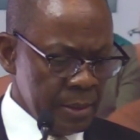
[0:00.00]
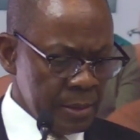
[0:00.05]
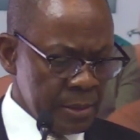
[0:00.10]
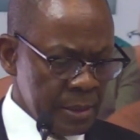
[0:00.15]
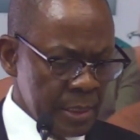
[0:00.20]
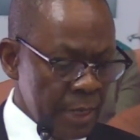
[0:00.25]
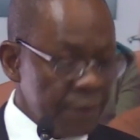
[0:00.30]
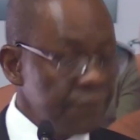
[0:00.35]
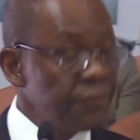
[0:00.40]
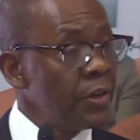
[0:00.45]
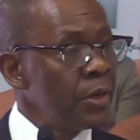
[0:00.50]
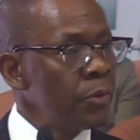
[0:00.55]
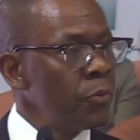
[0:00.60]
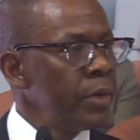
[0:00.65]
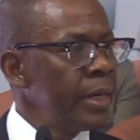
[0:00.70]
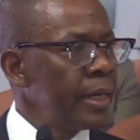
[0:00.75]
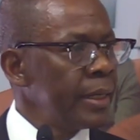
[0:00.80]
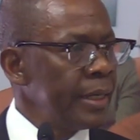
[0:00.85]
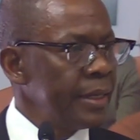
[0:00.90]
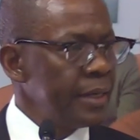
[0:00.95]
survey
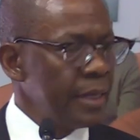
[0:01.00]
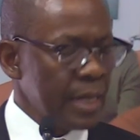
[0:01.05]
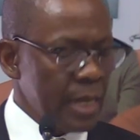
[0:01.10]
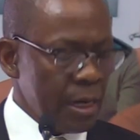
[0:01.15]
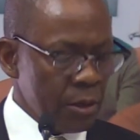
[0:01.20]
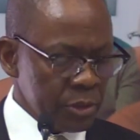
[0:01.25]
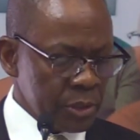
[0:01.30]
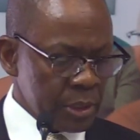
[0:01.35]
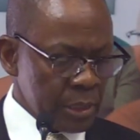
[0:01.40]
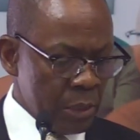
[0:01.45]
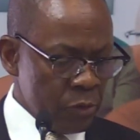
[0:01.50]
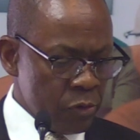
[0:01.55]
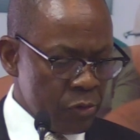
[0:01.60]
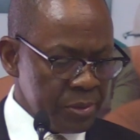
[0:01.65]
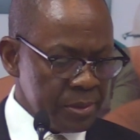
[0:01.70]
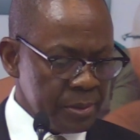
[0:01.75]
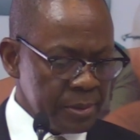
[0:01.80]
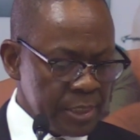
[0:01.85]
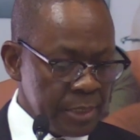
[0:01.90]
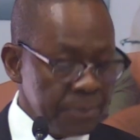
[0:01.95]
we are carrying out
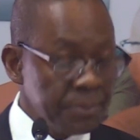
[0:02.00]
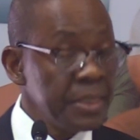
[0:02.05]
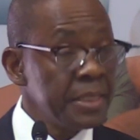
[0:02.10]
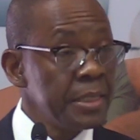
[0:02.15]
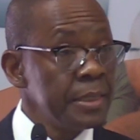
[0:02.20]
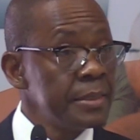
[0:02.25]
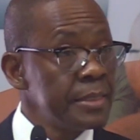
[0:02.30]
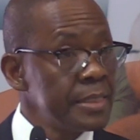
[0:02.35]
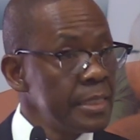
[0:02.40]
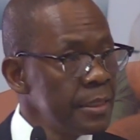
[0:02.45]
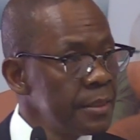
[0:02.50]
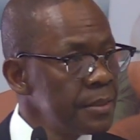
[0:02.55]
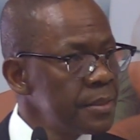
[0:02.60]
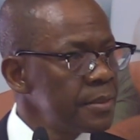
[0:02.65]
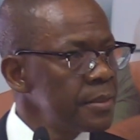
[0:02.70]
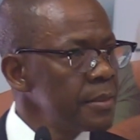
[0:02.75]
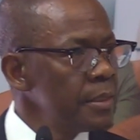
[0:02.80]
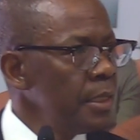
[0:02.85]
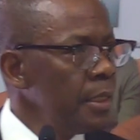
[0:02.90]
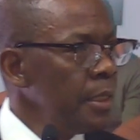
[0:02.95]
on
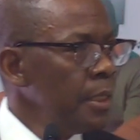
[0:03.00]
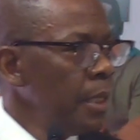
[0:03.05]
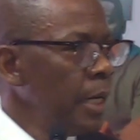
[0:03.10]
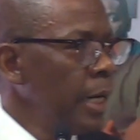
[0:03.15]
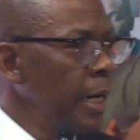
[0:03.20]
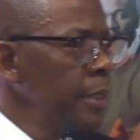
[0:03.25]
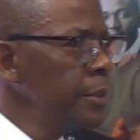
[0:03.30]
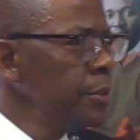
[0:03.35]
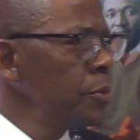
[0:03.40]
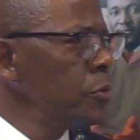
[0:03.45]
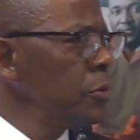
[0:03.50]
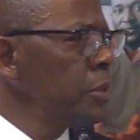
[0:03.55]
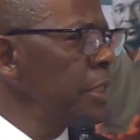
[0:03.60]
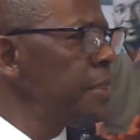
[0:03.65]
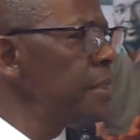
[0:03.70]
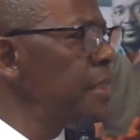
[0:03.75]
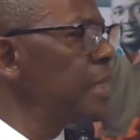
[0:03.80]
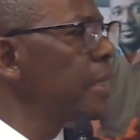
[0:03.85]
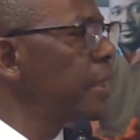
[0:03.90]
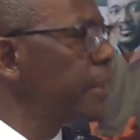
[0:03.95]
CBDCs to
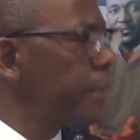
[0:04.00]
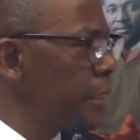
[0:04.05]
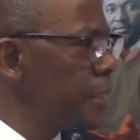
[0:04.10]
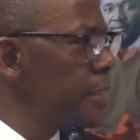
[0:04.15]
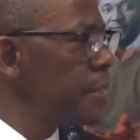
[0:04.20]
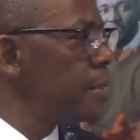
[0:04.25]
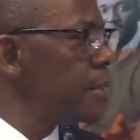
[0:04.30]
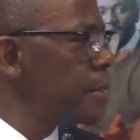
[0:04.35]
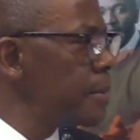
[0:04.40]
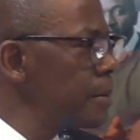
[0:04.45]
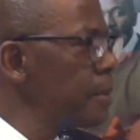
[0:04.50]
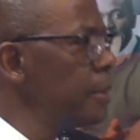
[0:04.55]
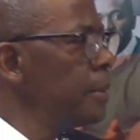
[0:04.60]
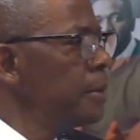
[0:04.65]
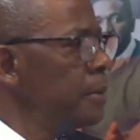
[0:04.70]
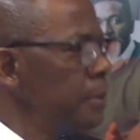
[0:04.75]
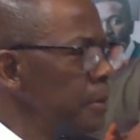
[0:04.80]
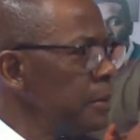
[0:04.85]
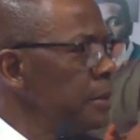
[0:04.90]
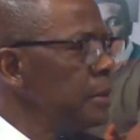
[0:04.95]
just increase
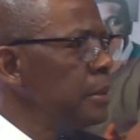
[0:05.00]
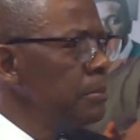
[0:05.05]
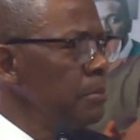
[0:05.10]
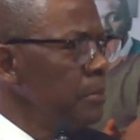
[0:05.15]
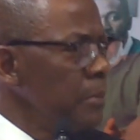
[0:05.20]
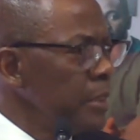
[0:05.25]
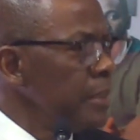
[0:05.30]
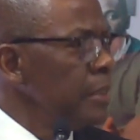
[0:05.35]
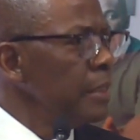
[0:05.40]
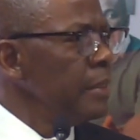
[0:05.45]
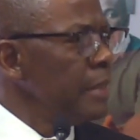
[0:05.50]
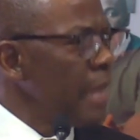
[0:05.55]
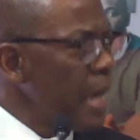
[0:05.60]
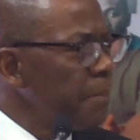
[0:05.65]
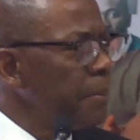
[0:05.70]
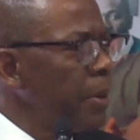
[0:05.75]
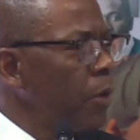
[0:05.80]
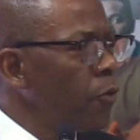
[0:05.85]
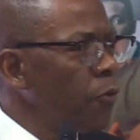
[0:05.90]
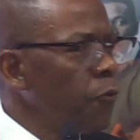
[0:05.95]
the
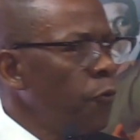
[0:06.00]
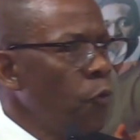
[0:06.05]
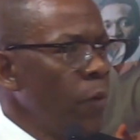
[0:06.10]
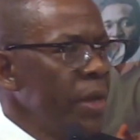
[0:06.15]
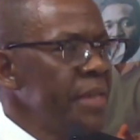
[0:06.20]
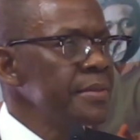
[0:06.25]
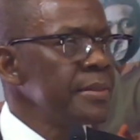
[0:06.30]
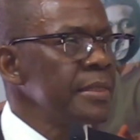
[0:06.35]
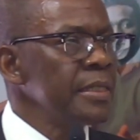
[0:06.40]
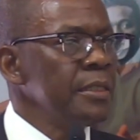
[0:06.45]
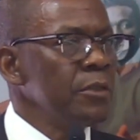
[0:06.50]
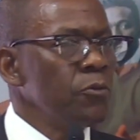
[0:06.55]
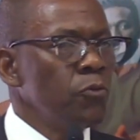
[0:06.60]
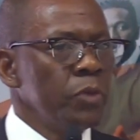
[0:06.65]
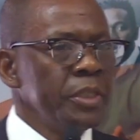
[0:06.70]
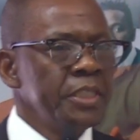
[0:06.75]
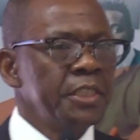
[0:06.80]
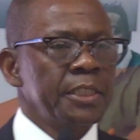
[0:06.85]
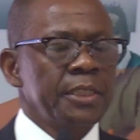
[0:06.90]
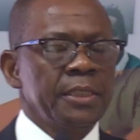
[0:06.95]
number of ways in
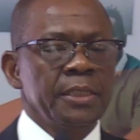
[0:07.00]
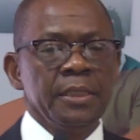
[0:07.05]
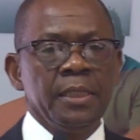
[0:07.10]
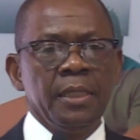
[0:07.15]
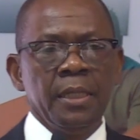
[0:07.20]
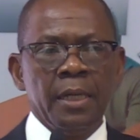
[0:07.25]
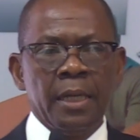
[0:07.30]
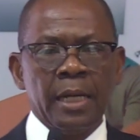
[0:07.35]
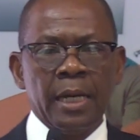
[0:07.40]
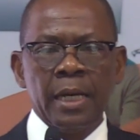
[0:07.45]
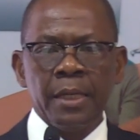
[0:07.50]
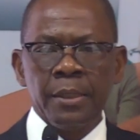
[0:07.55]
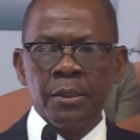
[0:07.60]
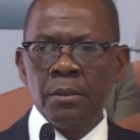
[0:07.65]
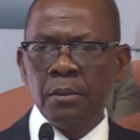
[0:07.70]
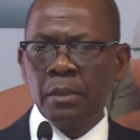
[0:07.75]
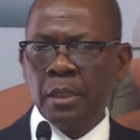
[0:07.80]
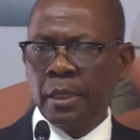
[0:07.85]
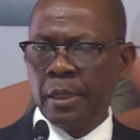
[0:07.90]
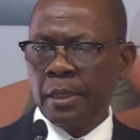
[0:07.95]
which
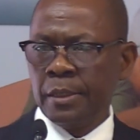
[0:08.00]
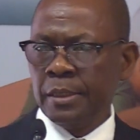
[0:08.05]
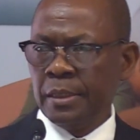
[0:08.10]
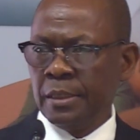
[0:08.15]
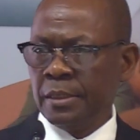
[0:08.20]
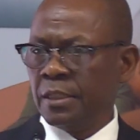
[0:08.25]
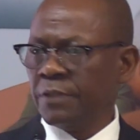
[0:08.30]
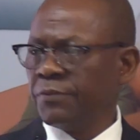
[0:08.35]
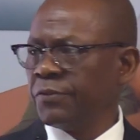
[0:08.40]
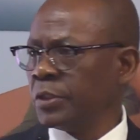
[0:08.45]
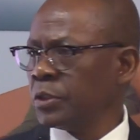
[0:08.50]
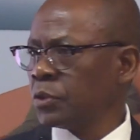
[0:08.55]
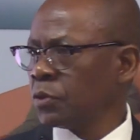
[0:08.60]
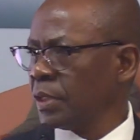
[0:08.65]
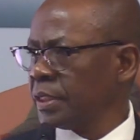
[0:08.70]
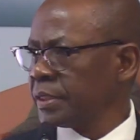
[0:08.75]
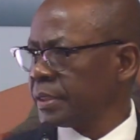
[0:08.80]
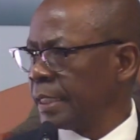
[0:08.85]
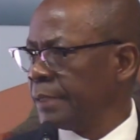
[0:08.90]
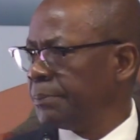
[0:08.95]

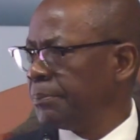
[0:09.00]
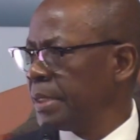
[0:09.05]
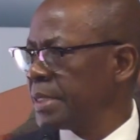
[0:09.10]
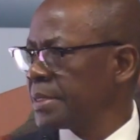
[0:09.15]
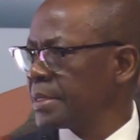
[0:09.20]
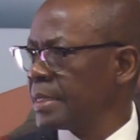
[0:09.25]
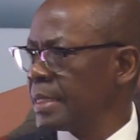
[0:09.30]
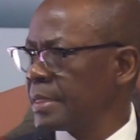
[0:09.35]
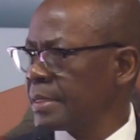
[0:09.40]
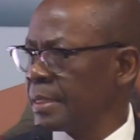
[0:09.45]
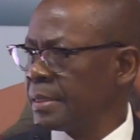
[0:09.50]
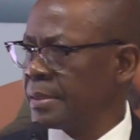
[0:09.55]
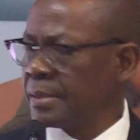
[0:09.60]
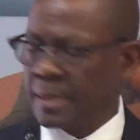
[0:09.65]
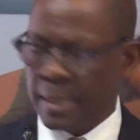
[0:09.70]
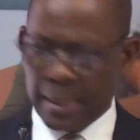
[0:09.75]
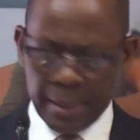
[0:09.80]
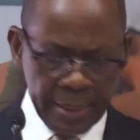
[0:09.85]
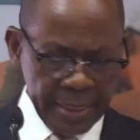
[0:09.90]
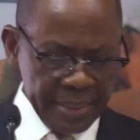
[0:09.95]
individuals and
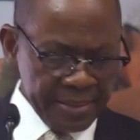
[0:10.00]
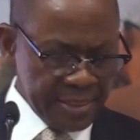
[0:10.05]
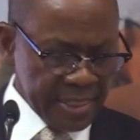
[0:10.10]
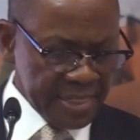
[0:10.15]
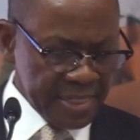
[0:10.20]
businesses can